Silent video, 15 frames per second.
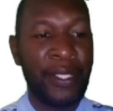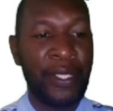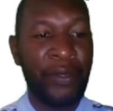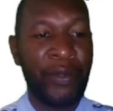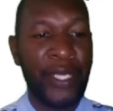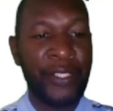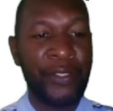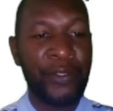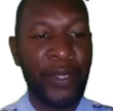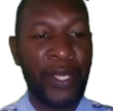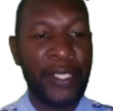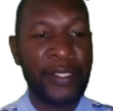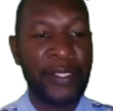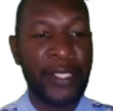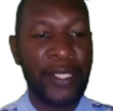Write your
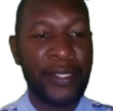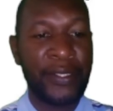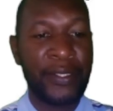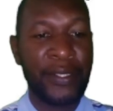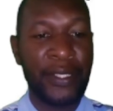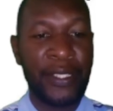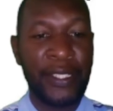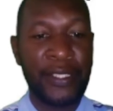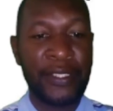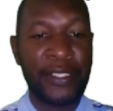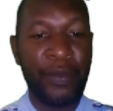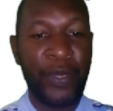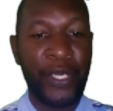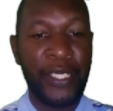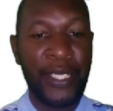answers in the
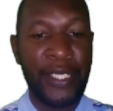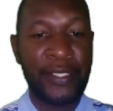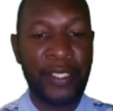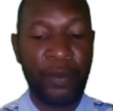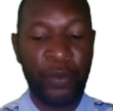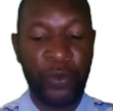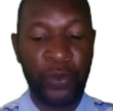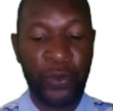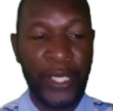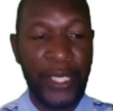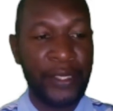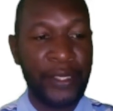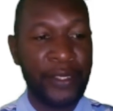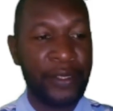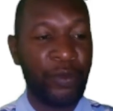separate answer
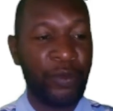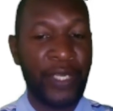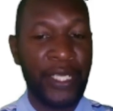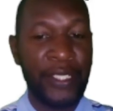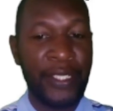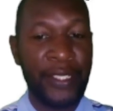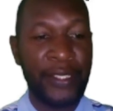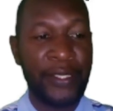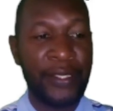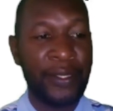booklet provided.